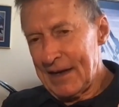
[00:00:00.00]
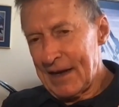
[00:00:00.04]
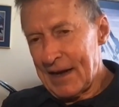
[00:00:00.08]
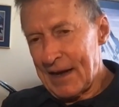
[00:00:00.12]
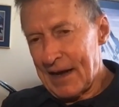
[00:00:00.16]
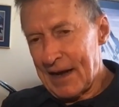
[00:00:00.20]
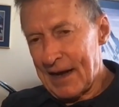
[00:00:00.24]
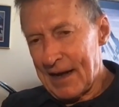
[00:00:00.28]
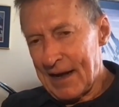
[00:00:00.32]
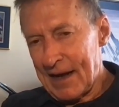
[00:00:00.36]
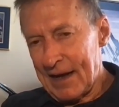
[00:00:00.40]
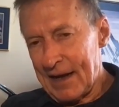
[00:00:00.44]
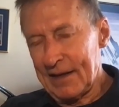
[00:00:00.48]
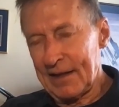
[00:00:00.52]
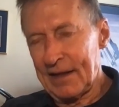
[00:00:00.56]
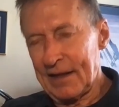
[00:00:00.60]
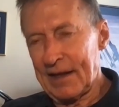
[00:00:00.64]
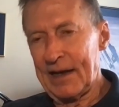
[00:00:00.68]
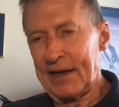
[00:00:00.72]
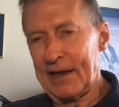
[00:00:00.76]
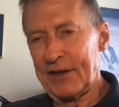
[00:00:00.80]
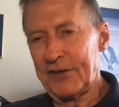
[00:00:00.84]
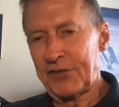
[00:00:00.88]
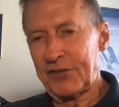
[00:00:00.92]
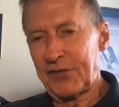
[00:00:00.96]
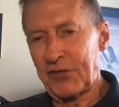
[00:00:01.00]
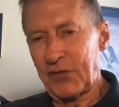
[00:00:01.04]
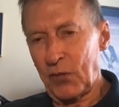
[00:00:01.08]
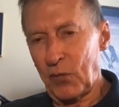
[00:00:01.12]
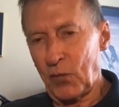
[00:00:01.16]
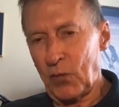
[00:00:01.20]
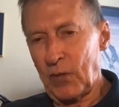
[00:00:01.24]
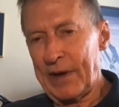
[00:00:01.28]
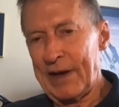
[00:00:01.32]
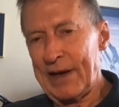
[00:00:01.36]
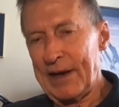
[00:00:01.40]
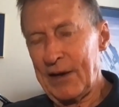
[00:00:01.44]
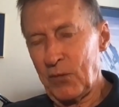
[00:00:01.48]
highlights the
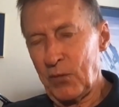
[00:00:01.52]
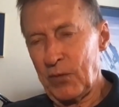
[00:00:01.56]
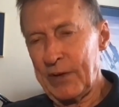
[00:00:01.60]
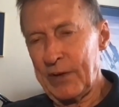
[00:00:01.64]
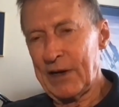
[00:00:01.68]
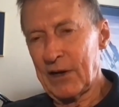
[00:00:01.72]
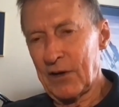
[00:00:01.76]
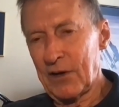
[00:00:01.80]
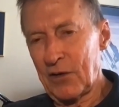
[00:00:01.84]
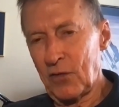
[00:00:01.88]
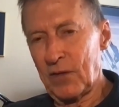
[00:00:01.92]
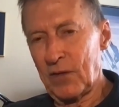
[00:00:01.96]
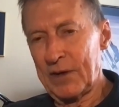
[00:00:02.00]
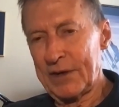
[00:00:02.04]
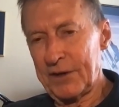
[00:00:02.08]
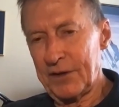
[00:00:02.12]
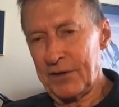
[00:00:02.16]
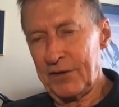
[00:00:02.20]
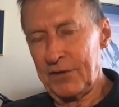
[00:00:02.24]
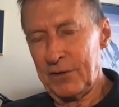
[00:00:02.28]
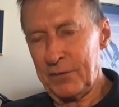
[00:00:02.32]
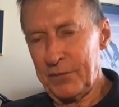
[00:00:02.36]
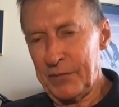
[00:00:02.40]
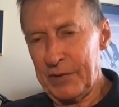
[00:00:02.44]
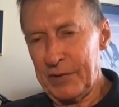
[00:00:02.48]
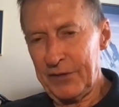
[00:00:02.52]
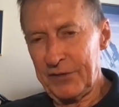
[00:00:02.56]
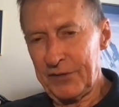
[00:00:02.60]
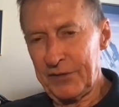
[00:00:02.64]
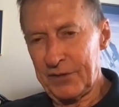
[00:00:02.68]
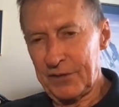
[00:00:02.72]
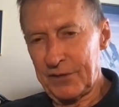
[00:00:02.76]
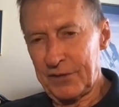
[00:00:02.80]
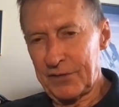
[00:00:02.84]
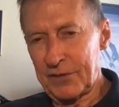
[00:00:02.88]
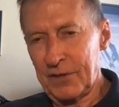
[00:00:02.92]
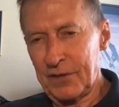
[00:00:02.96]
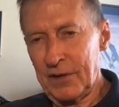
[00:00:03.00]
way we are going to do
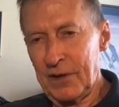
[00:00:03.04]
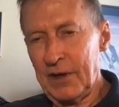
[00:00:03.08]
business.